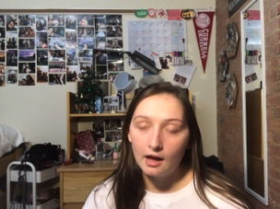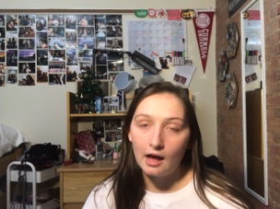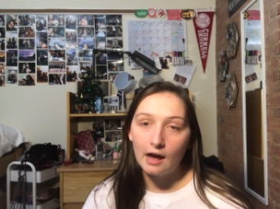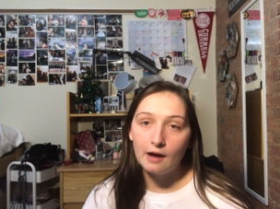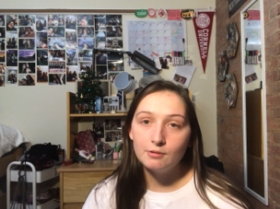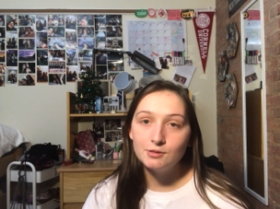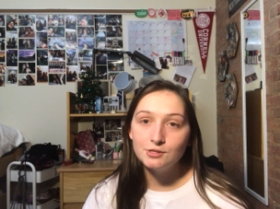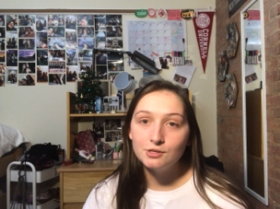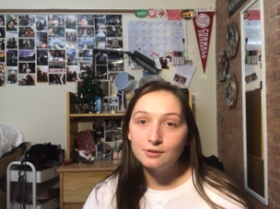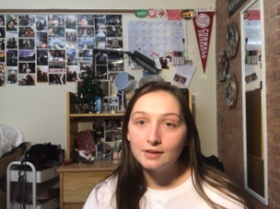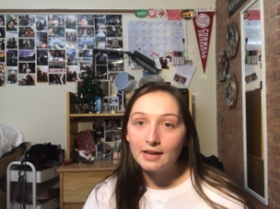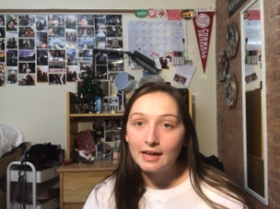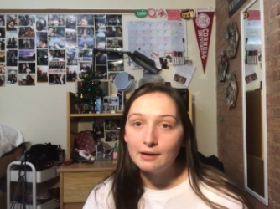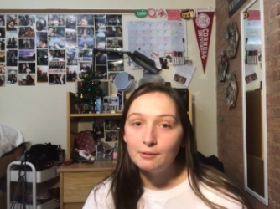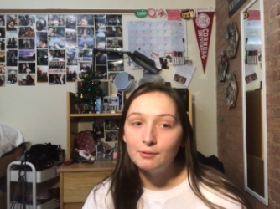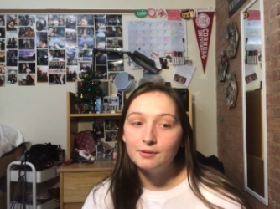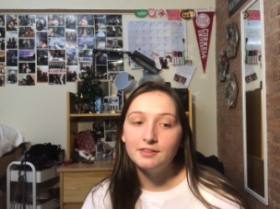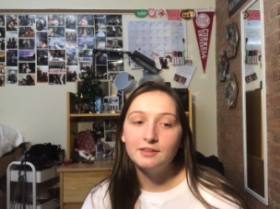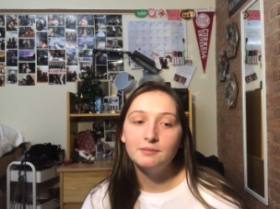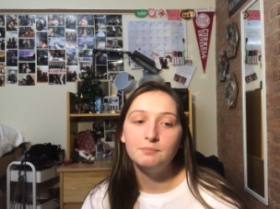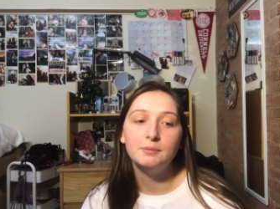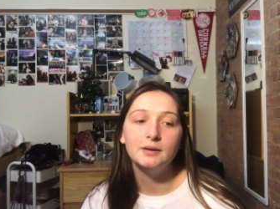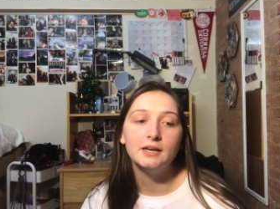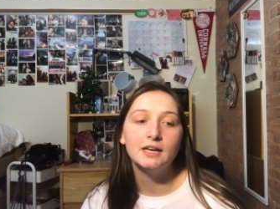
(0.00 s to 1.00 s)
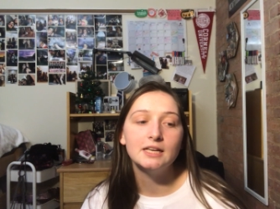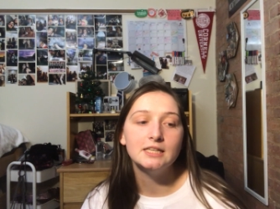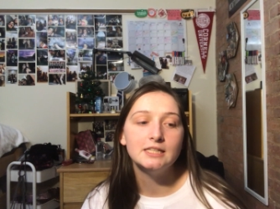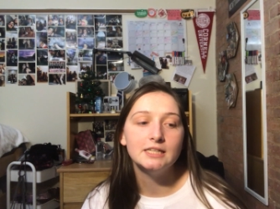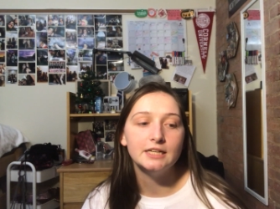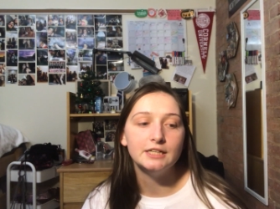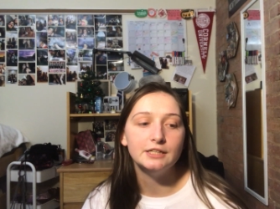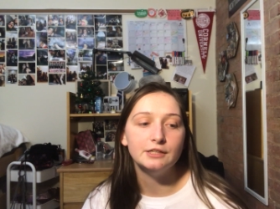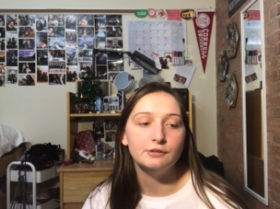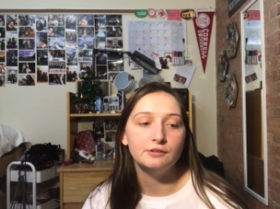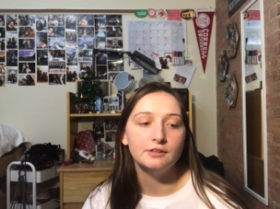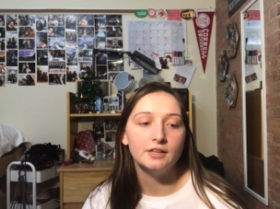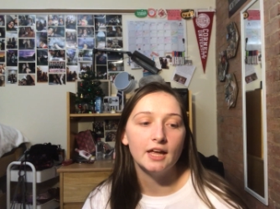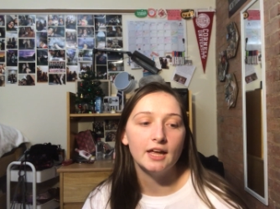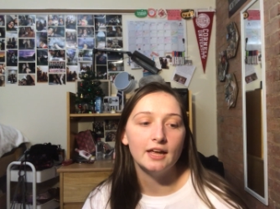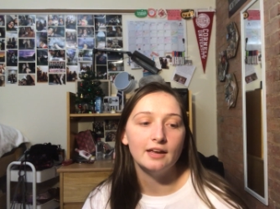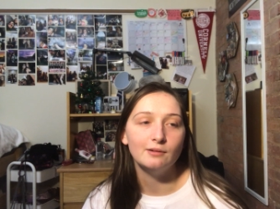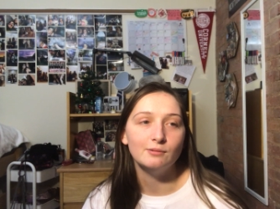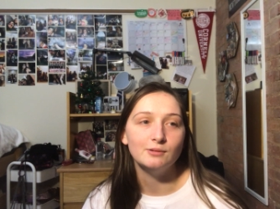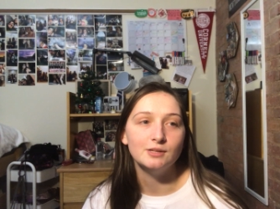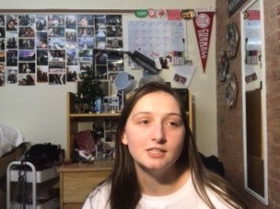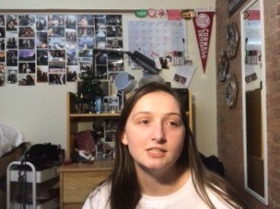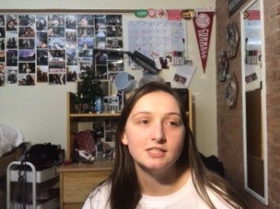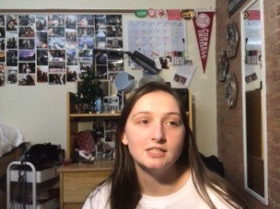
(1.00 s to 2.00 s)
I was okay with it because I knew that
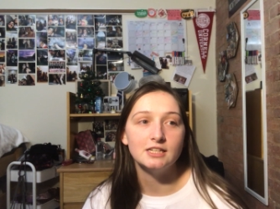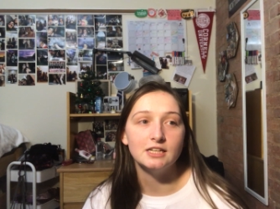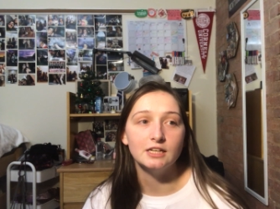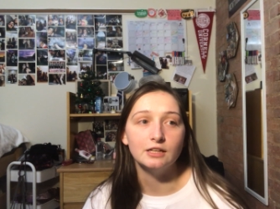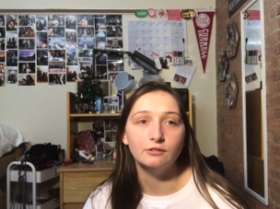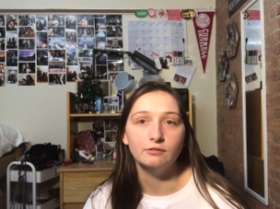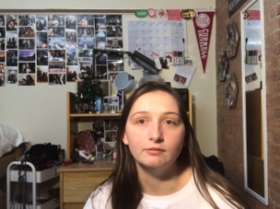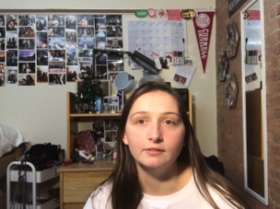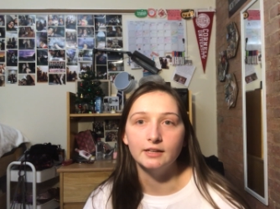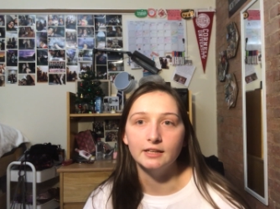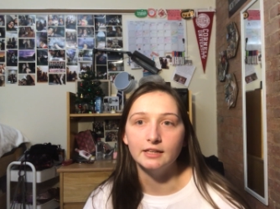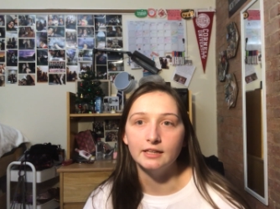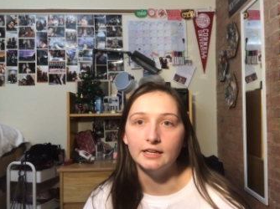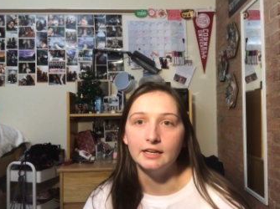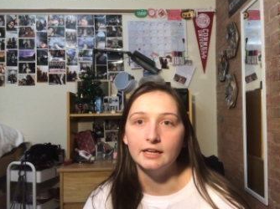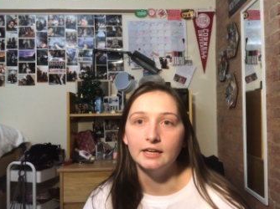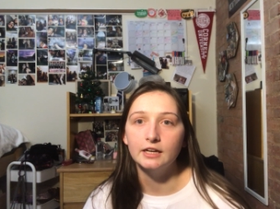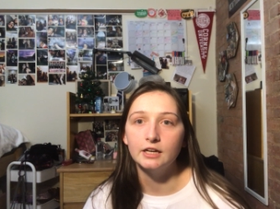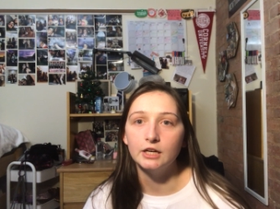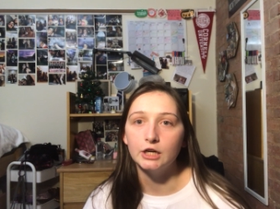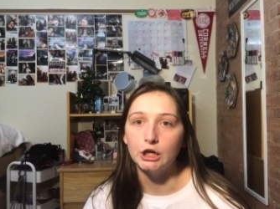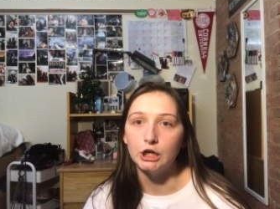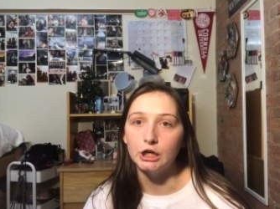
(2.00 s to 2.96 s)
it was still really